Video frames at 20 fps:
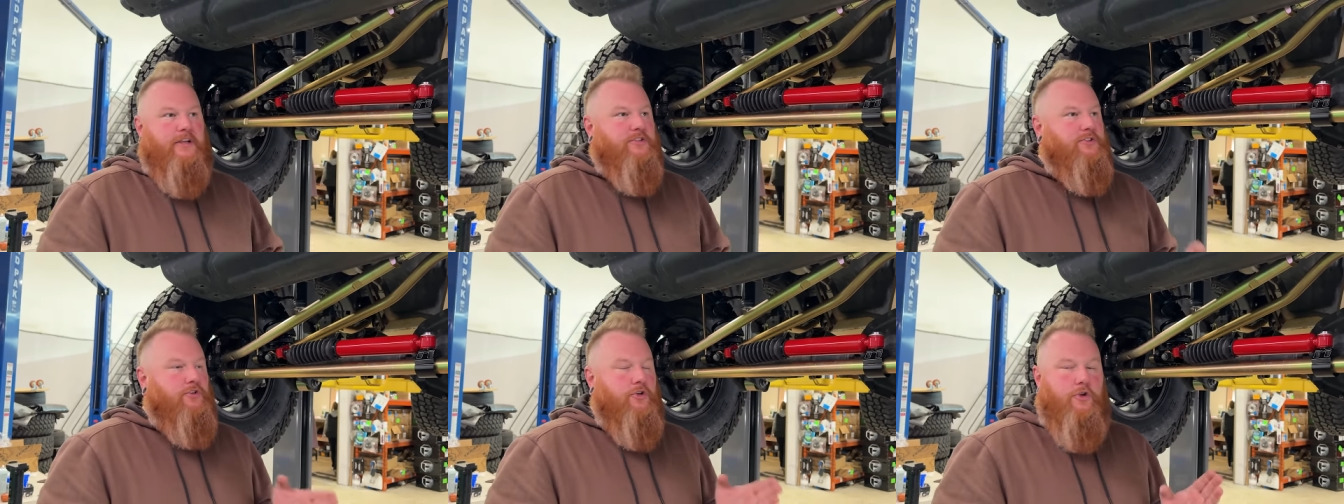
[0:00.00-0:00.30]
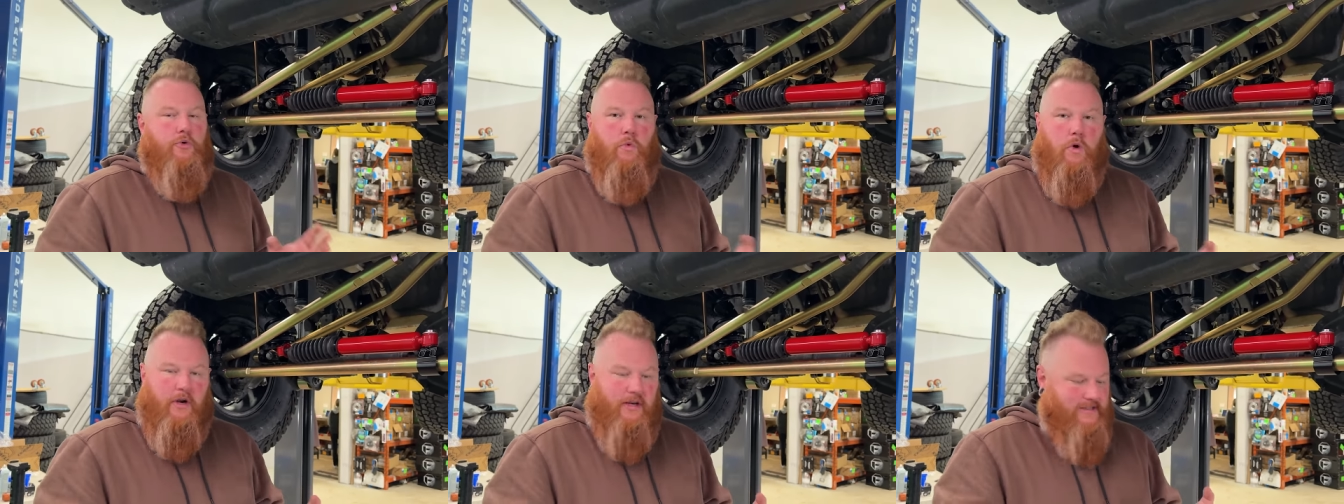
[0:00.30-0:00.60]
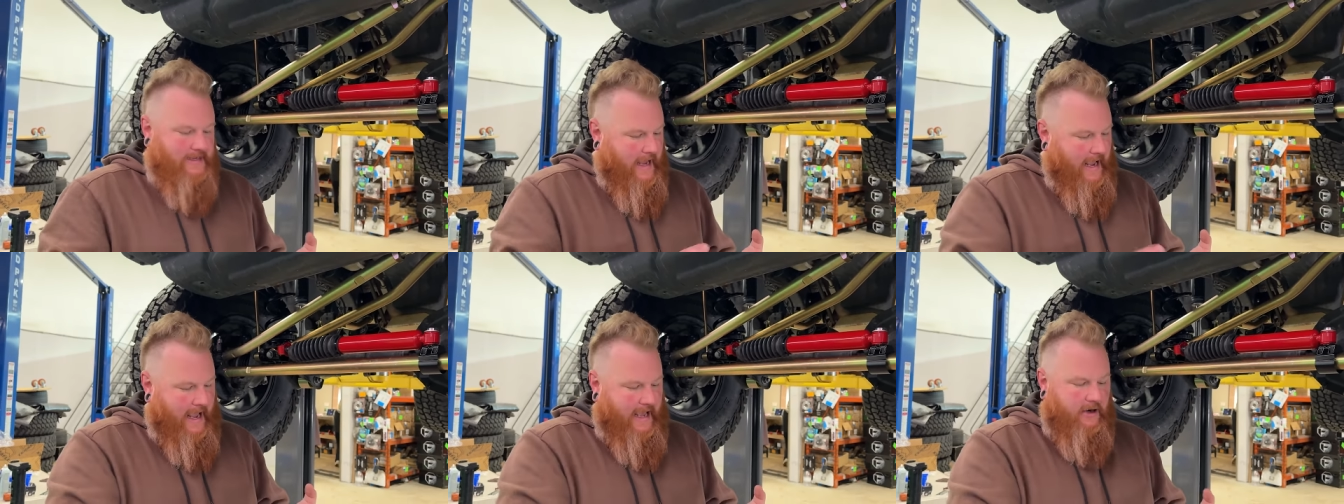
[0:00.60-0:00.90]
So you want it
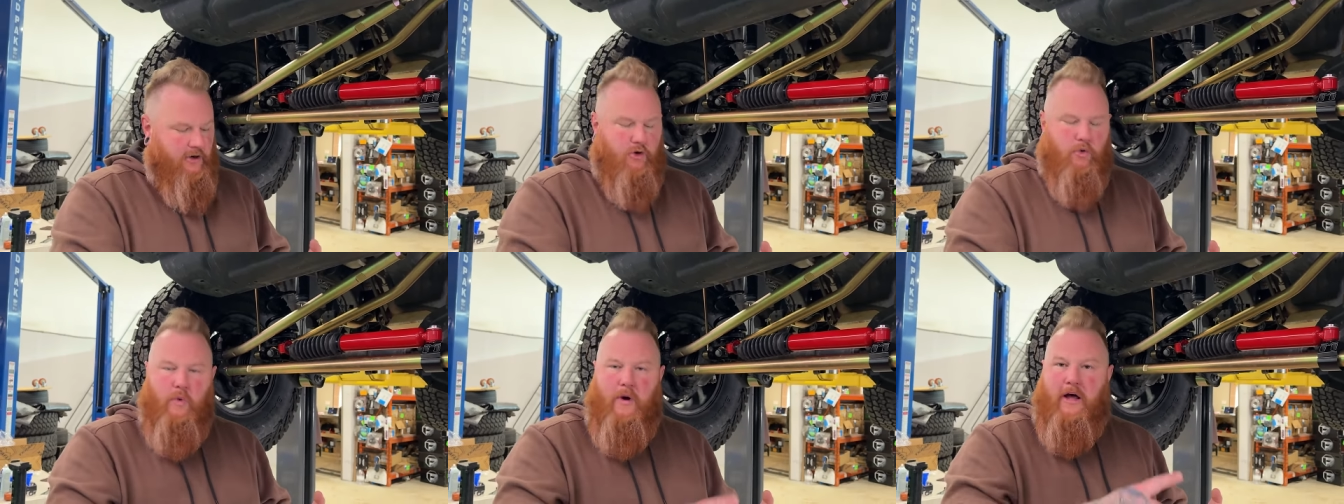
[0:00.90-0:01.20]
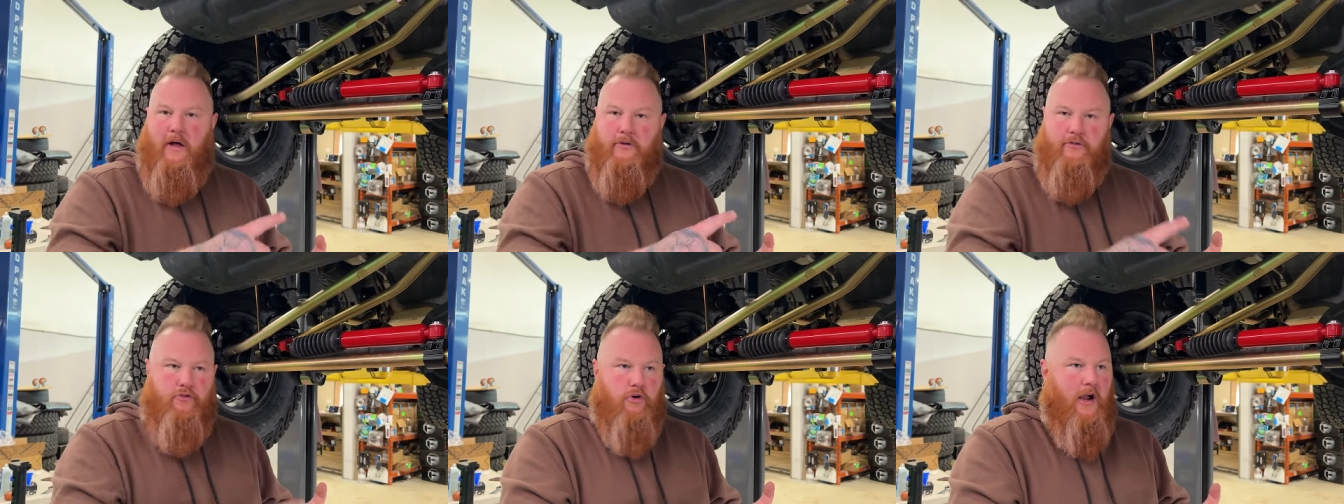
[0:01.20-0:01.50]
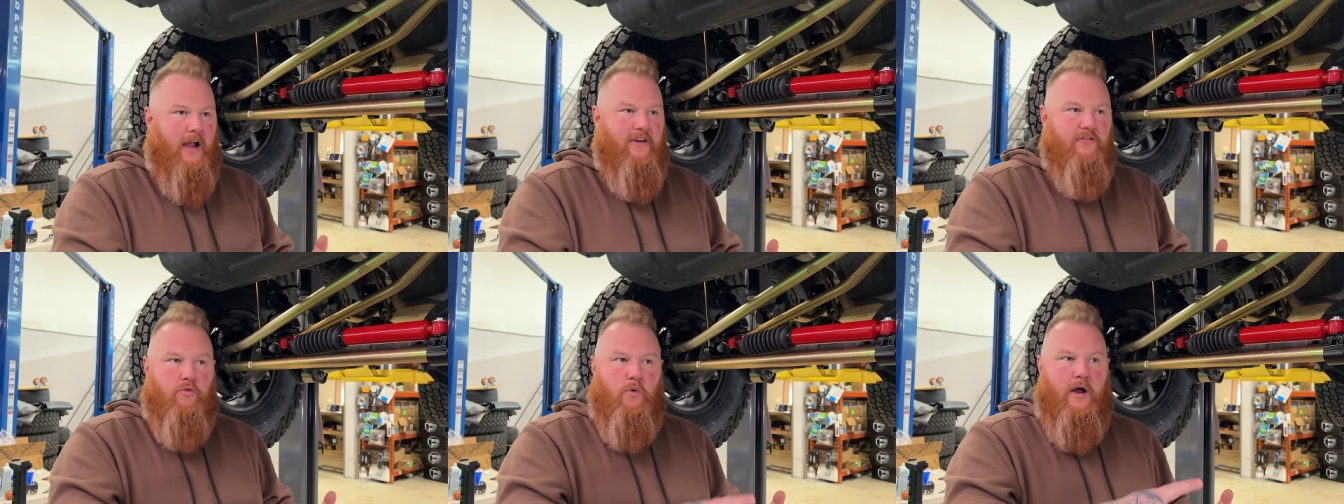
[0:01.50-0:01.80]
to handle well,
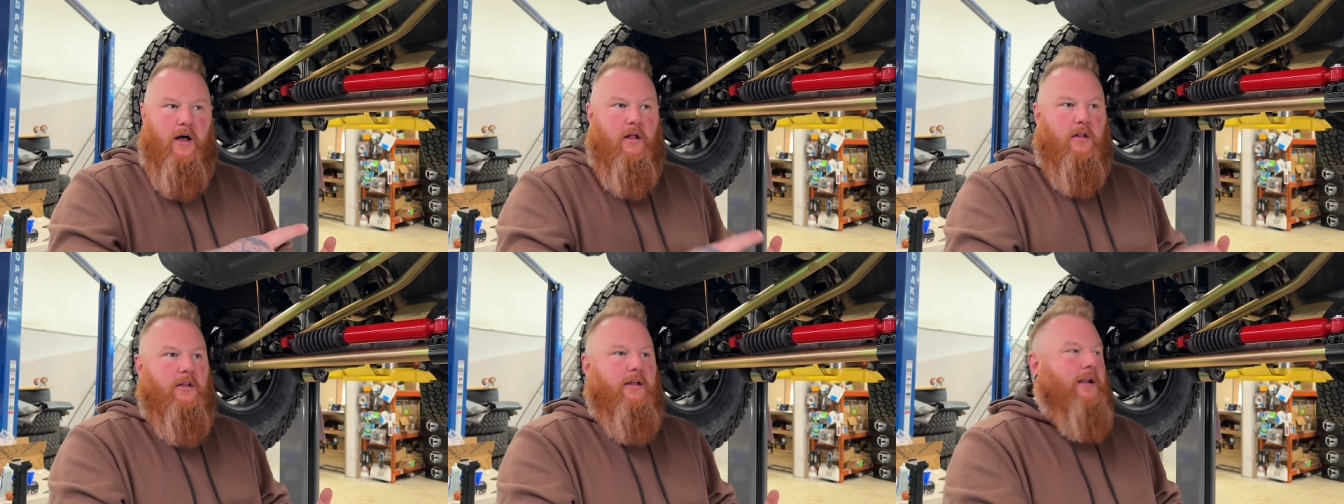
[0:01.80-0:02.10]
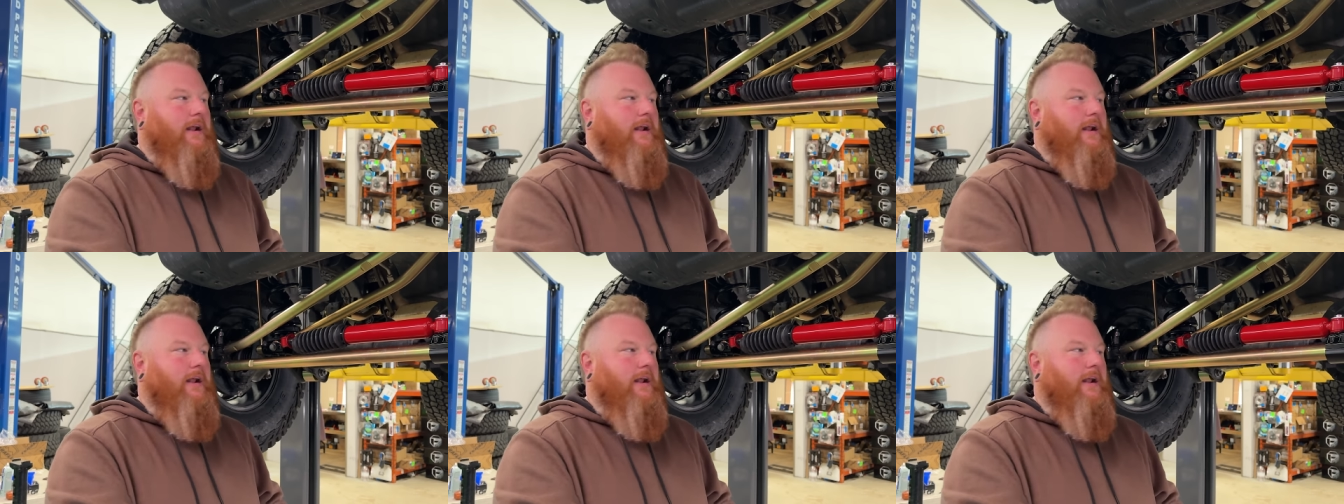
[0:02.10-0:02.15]
drive well, and